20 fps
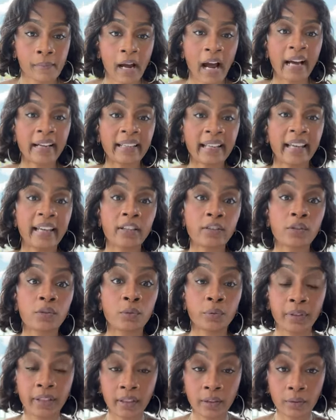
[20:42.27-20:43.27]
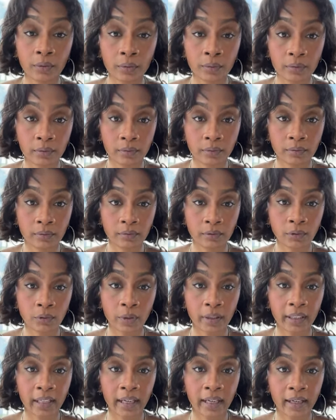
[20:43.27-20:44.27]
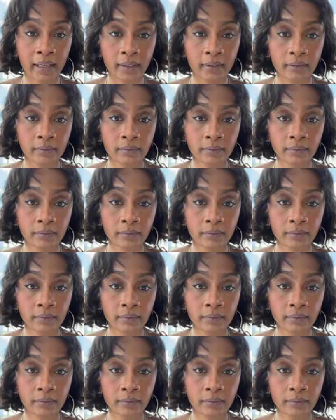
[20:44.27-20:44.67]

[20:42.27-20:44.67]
I cancel guilt, Lord God.